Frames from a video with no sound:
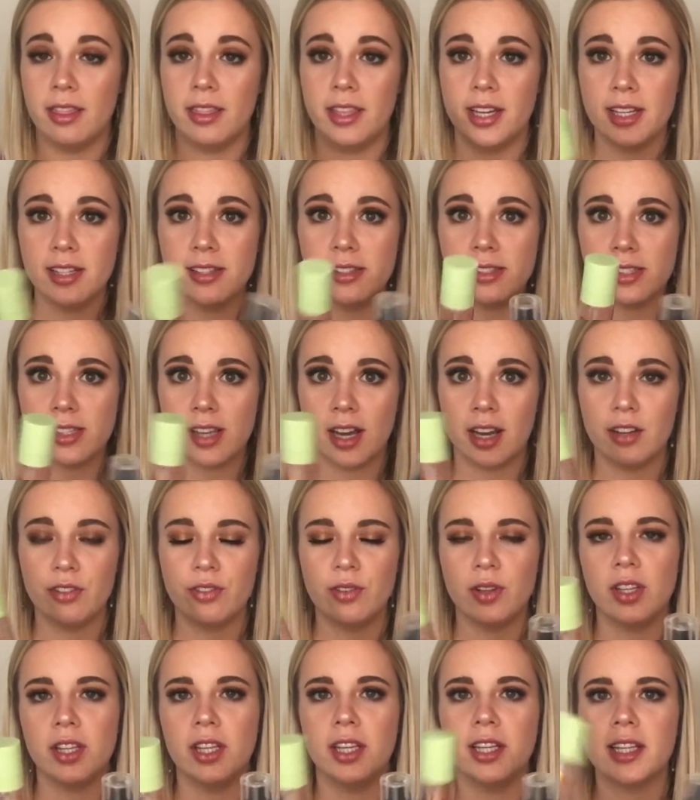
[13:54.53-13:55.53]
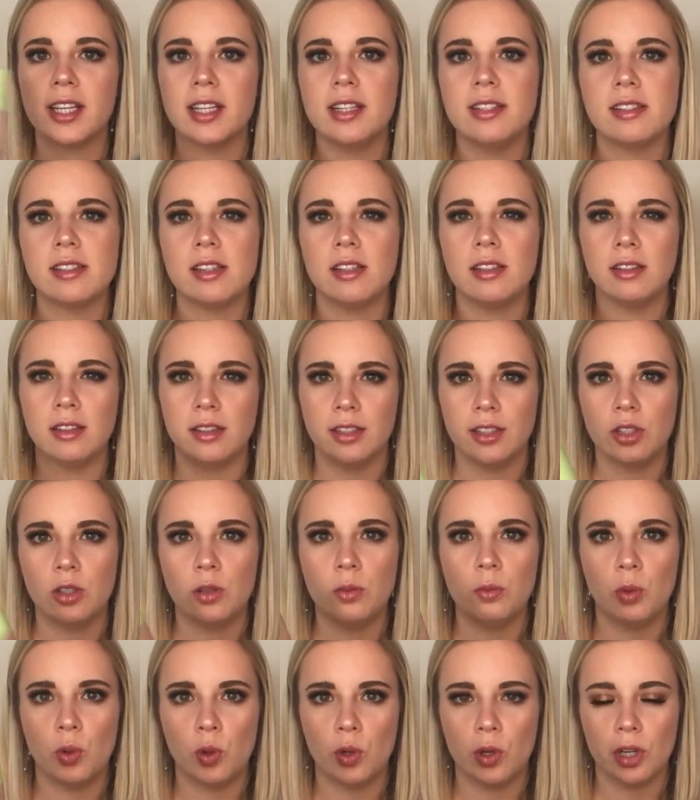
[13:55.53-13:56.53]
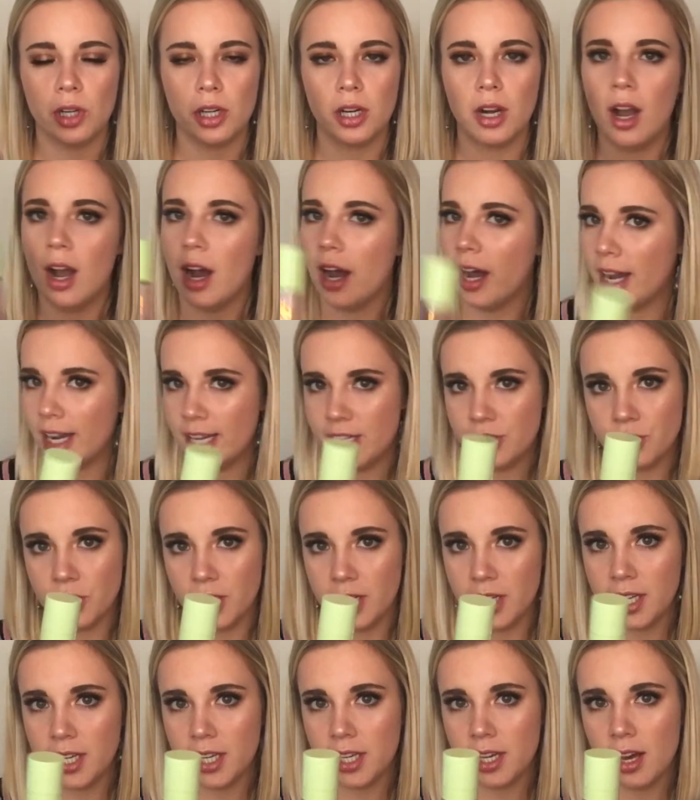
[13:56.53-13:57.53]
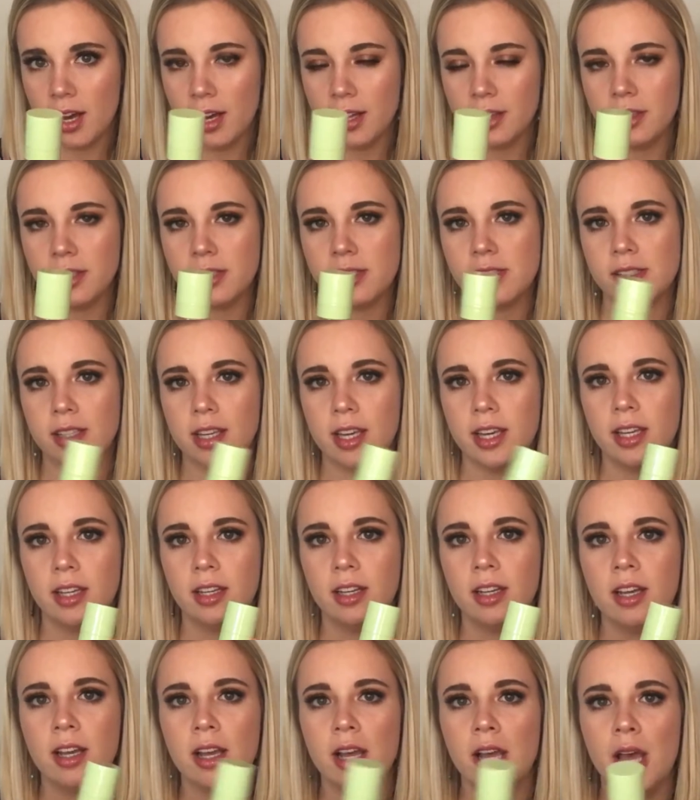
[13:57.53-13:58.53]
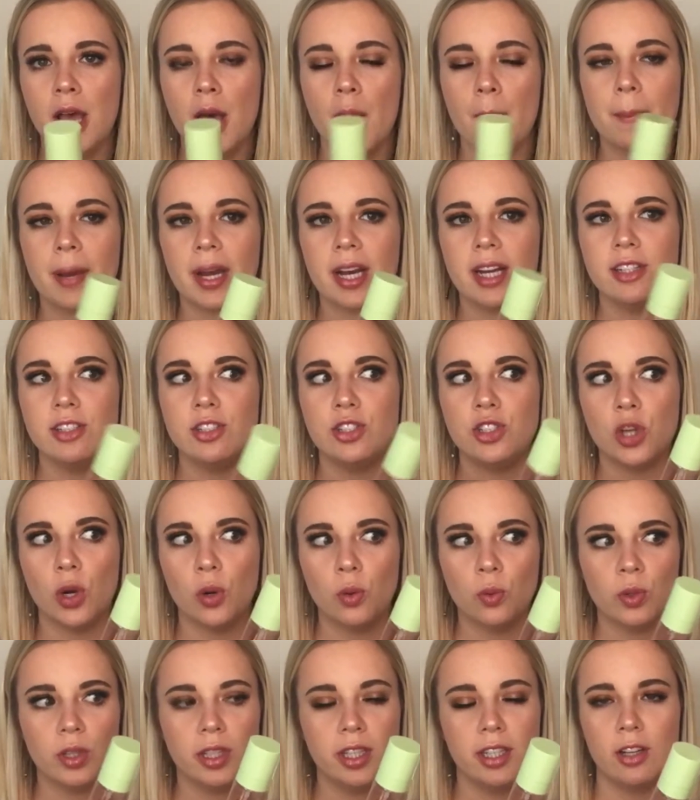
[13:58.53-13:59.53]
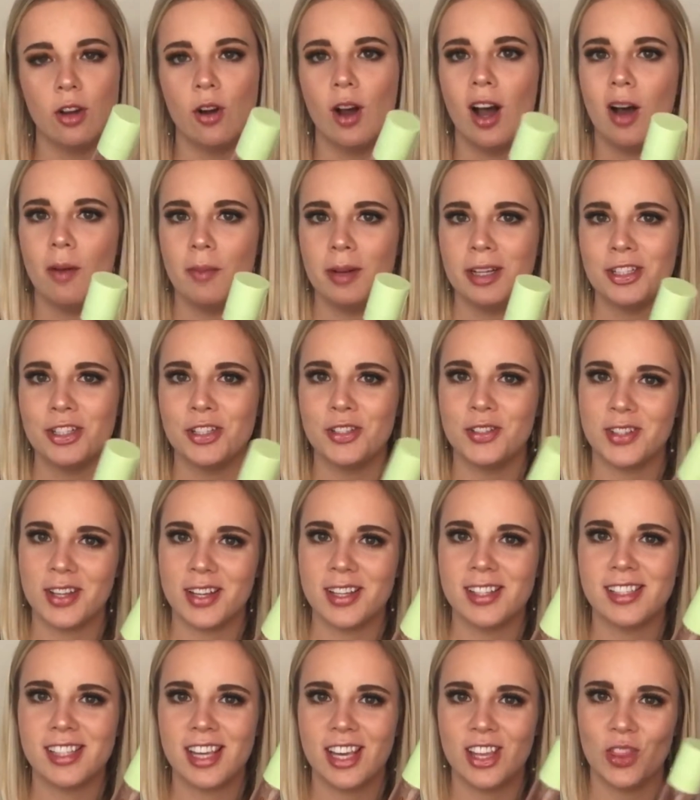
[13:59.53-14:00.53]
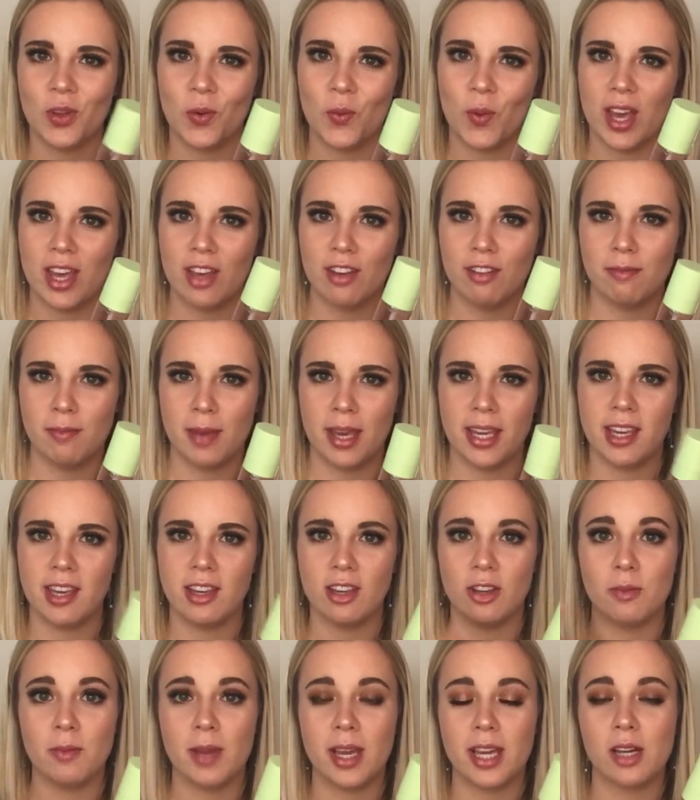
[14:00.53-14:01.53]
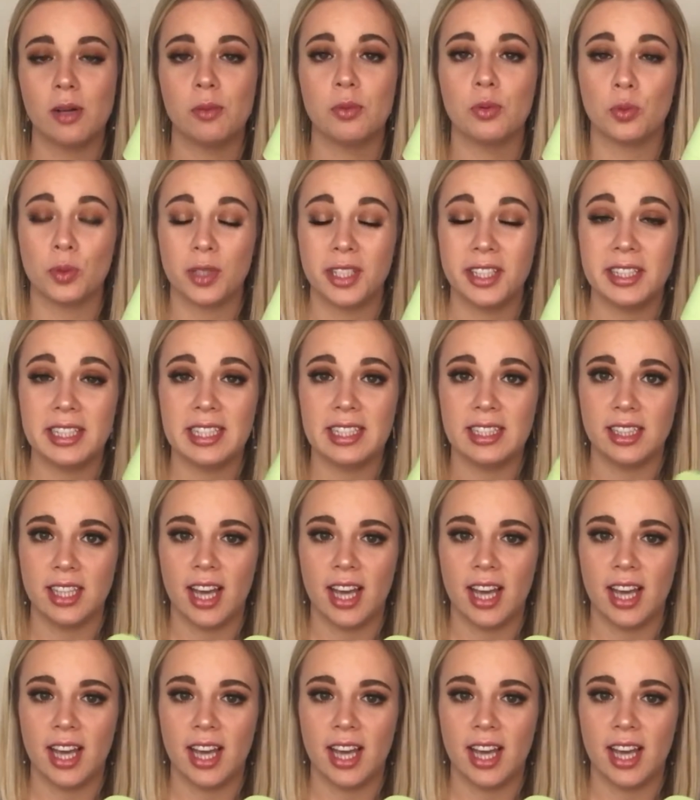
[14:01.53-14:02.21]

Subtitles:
this I feel like is a little more hydrating on the skin, but I don't really know how much it does in the way of making your makeup really